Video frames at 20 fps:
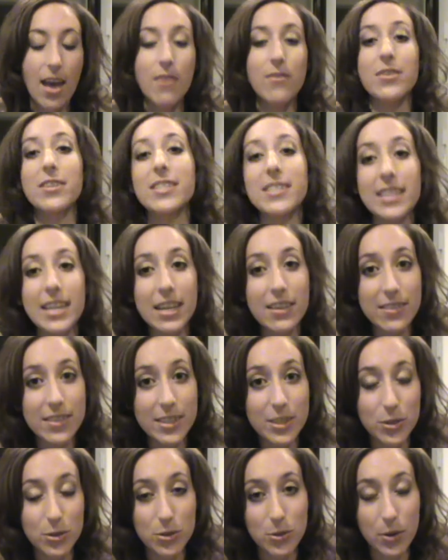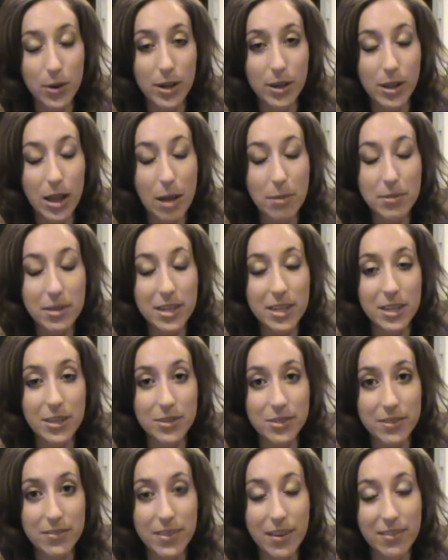for the sake of this tutorial, I'm going to
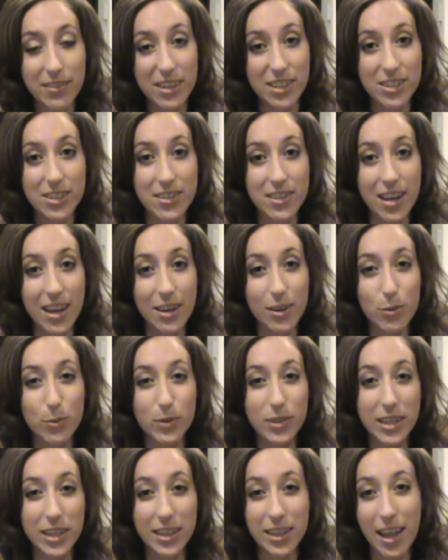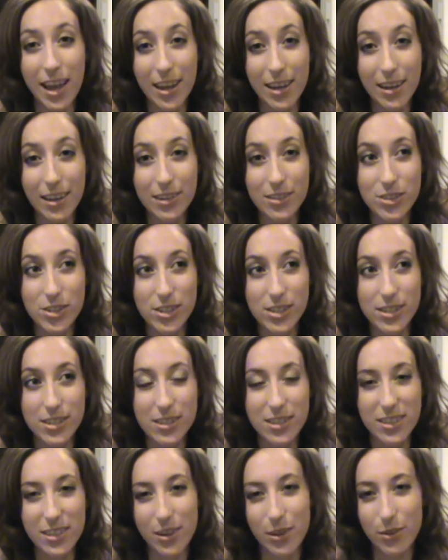use a foundation that I don't really like,
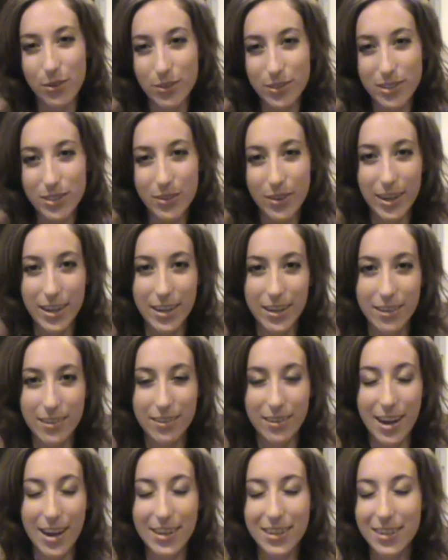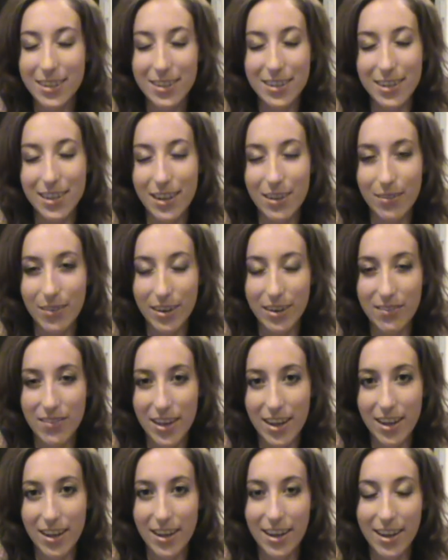just, so I needed to get rid of
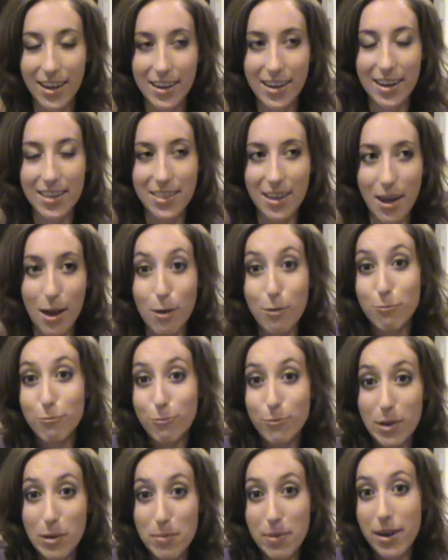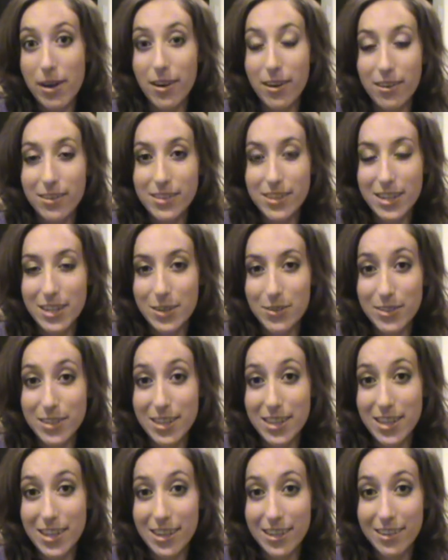it, and I thought what better to use
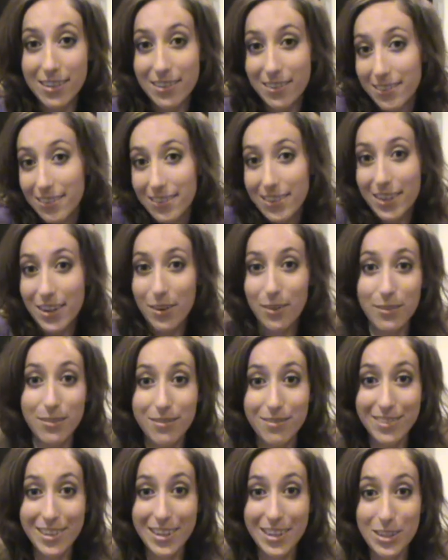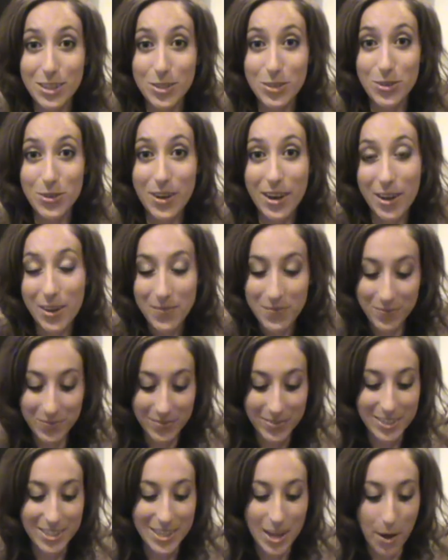it than, in a tutorial.
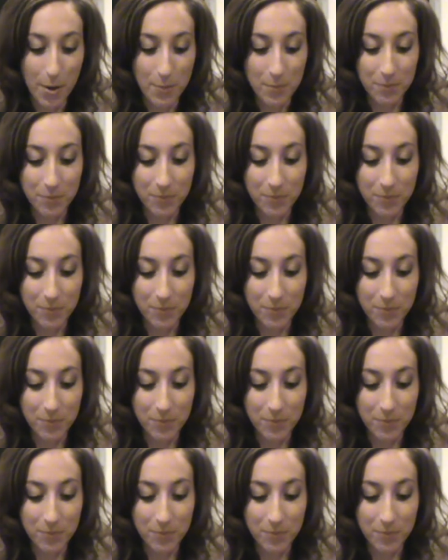So